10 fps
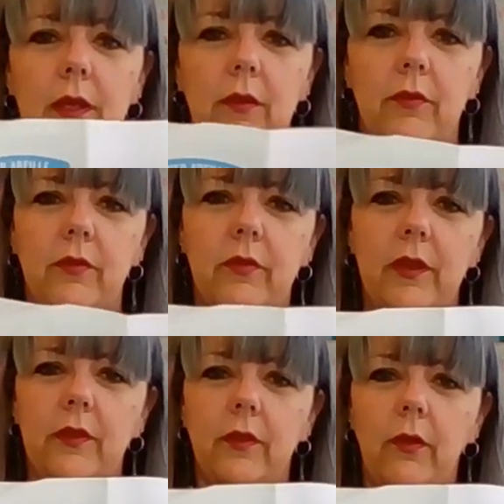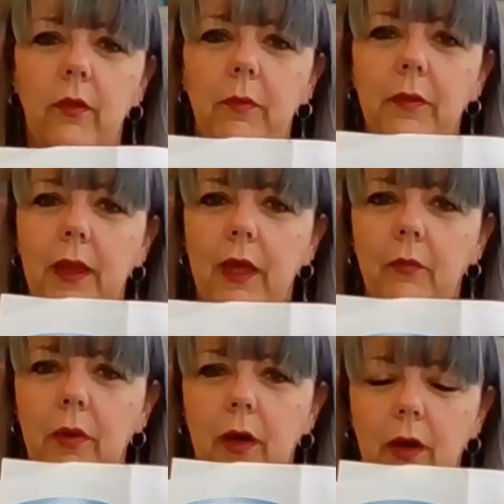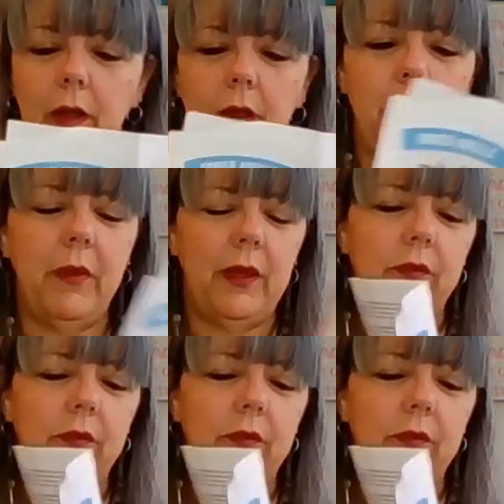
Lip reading: it's a little plant pot, and